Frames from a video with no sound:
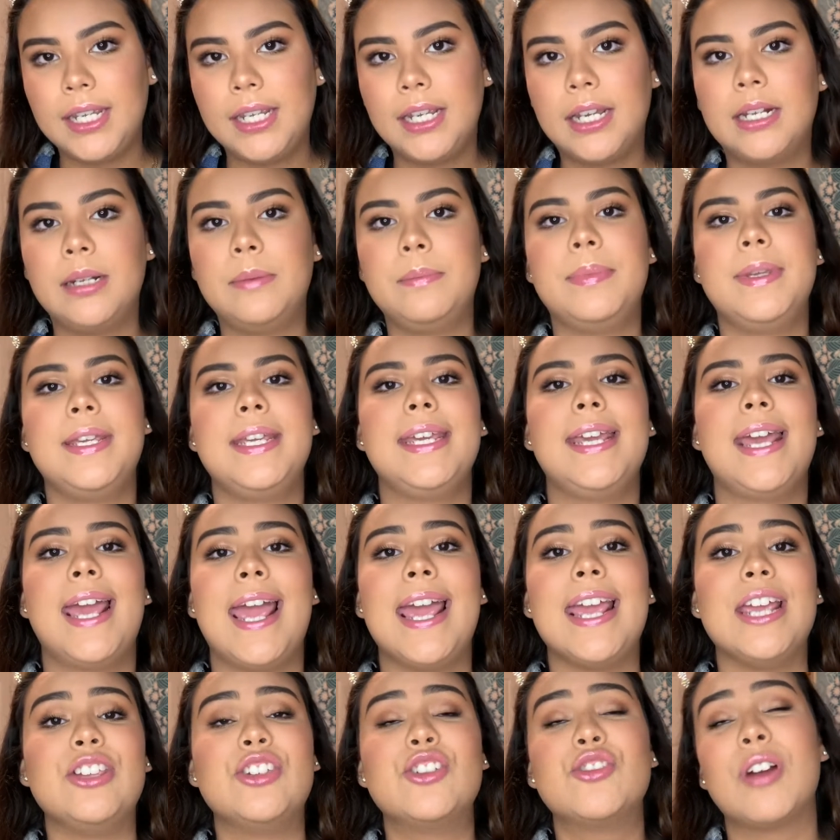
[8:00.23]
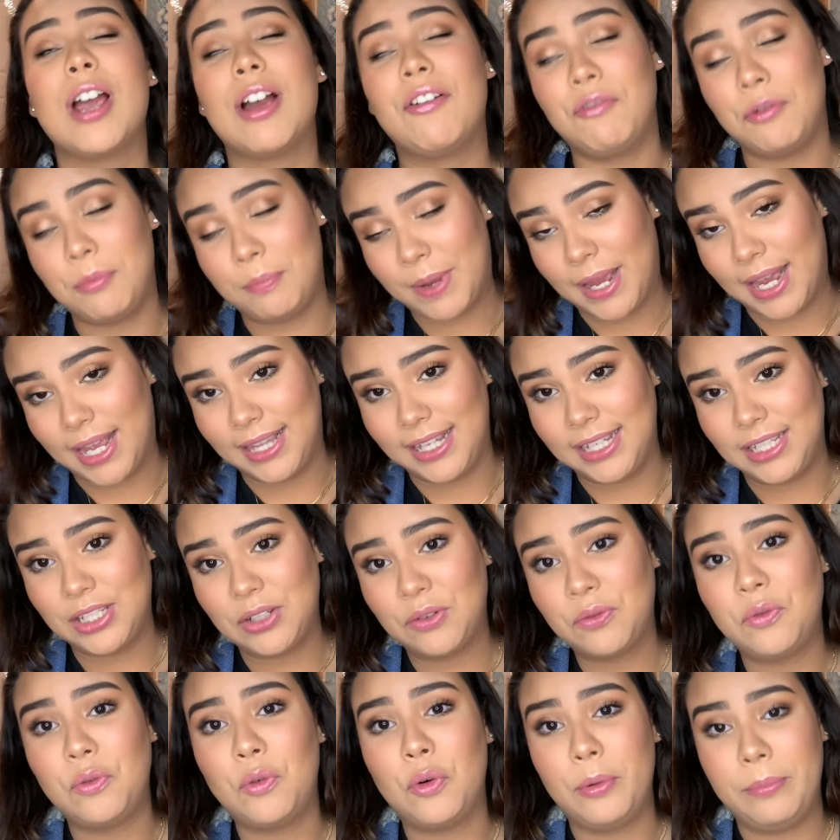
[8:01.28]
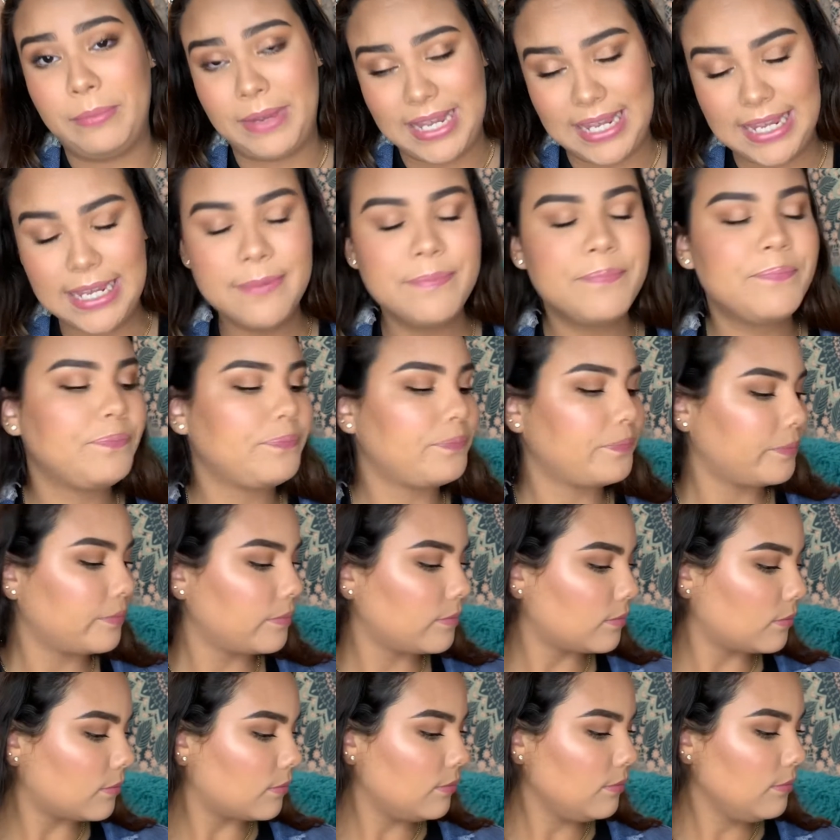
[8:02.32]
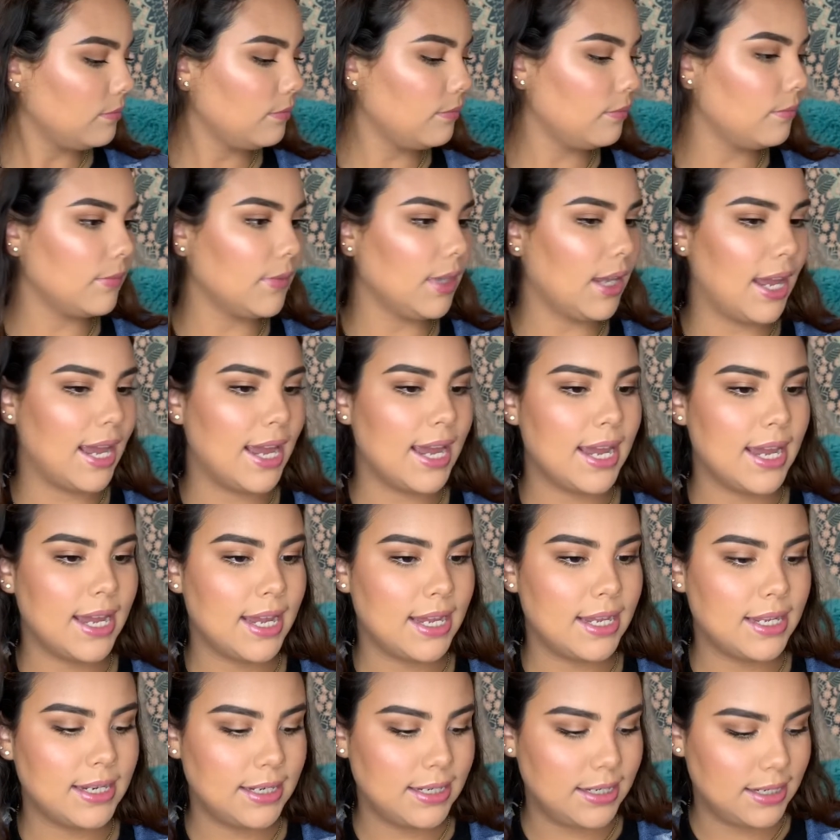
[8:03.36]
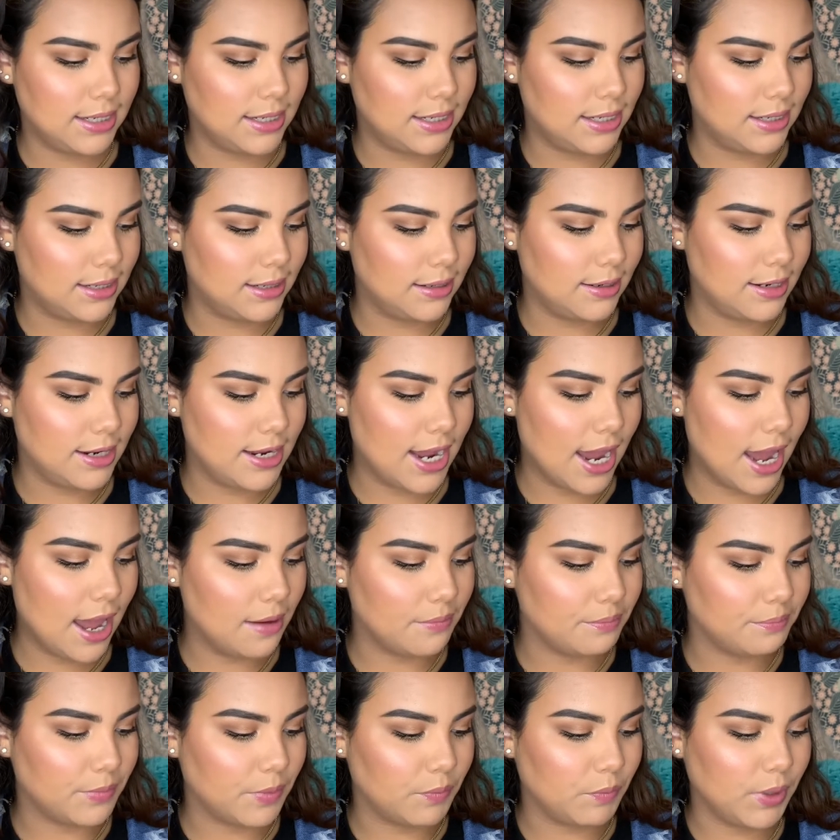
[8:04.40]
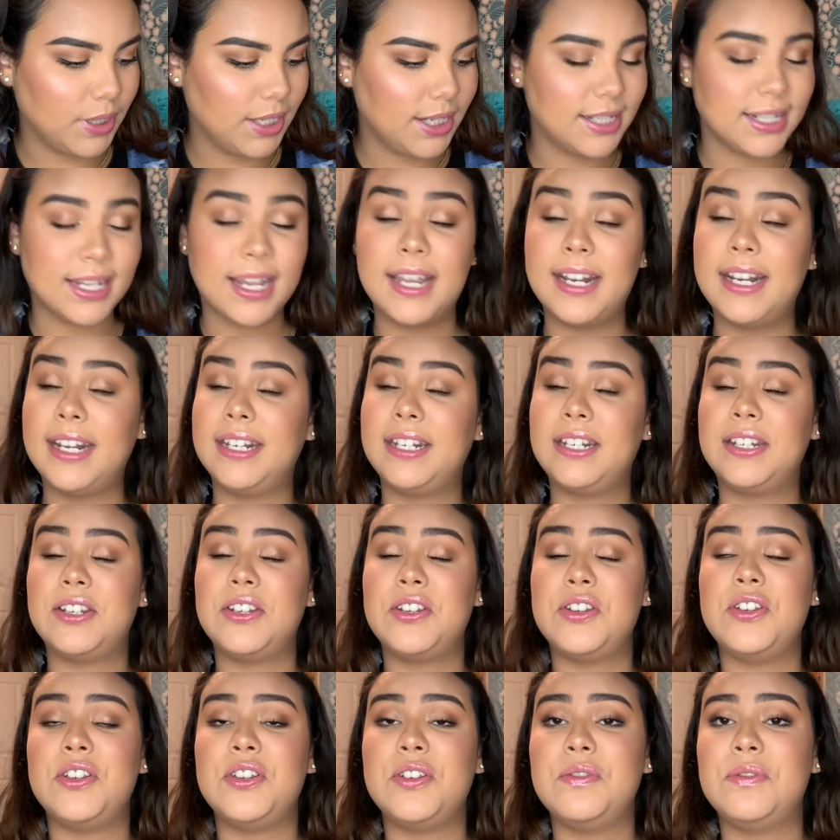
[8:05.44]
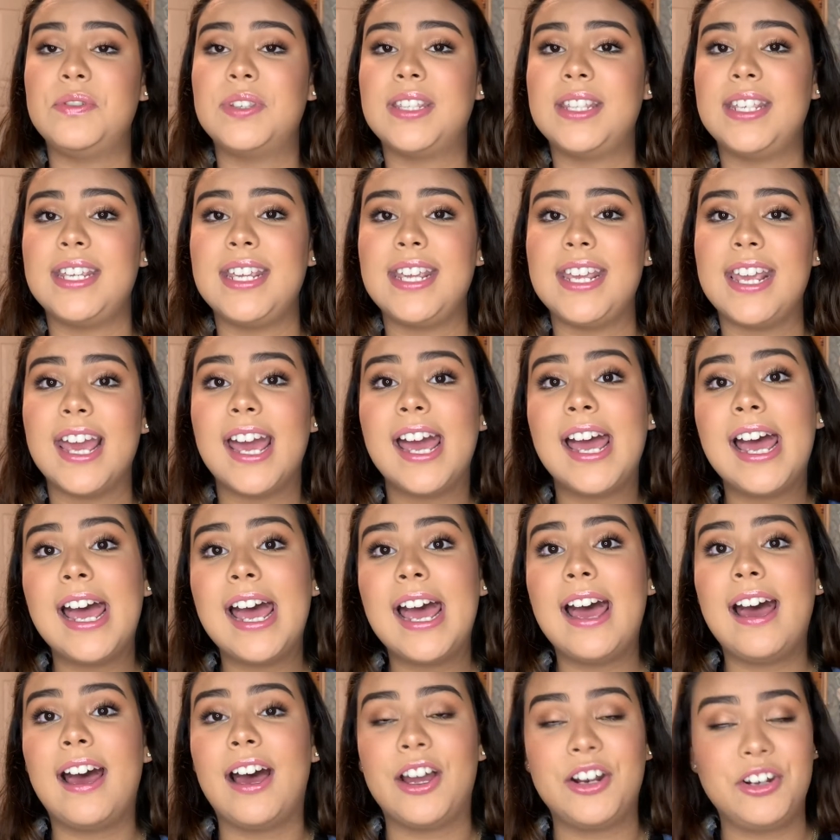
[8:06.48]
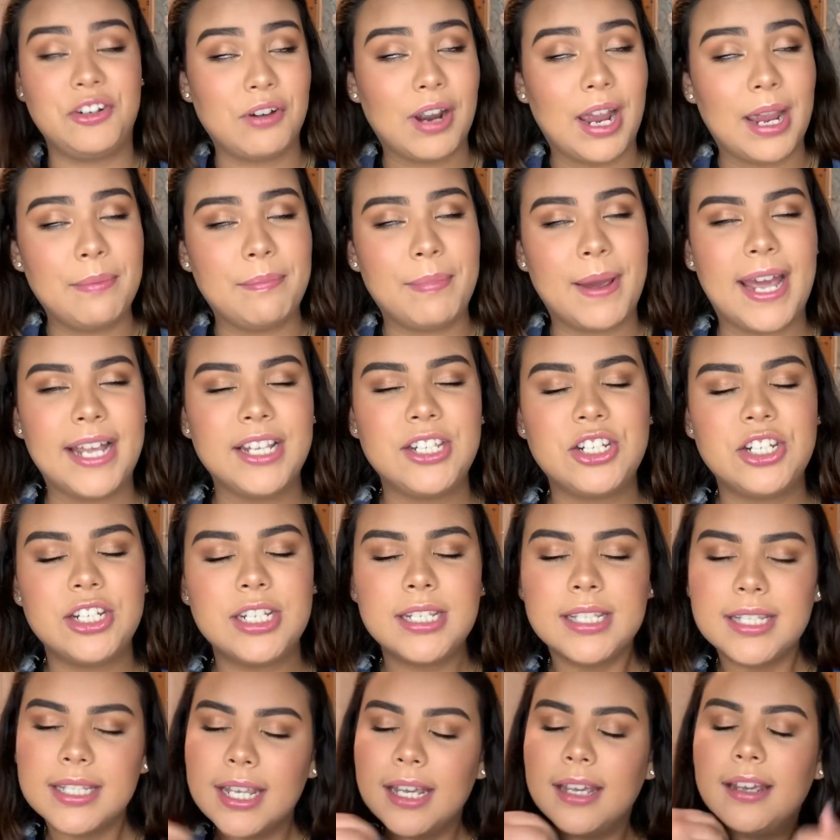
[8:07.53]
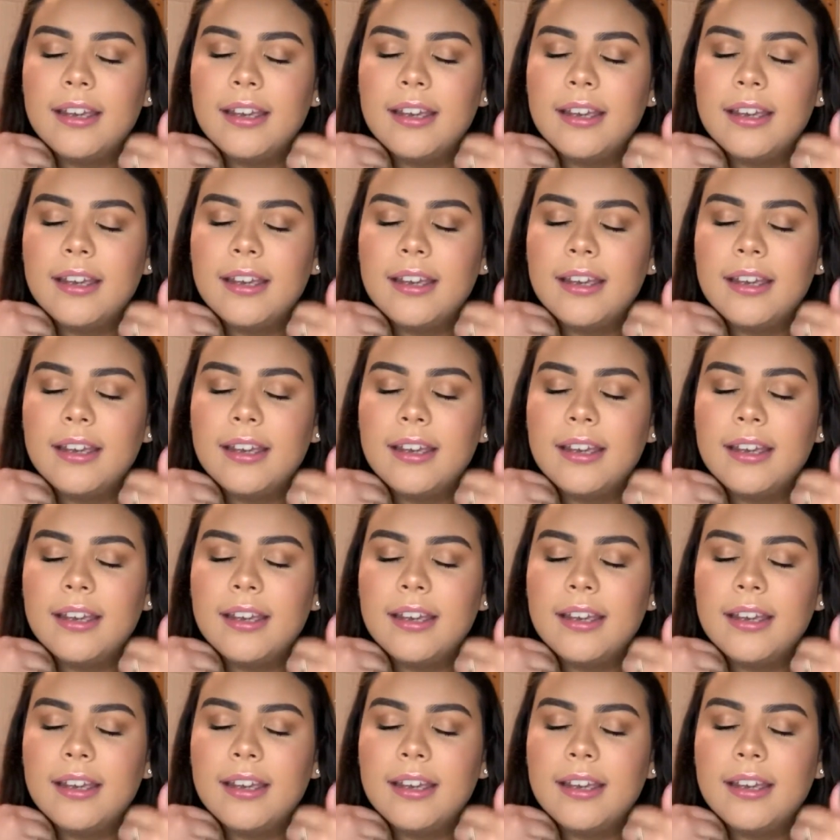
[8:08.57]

going to be a travel palette for me. And yeah, I'm really excited to use the under eye patches,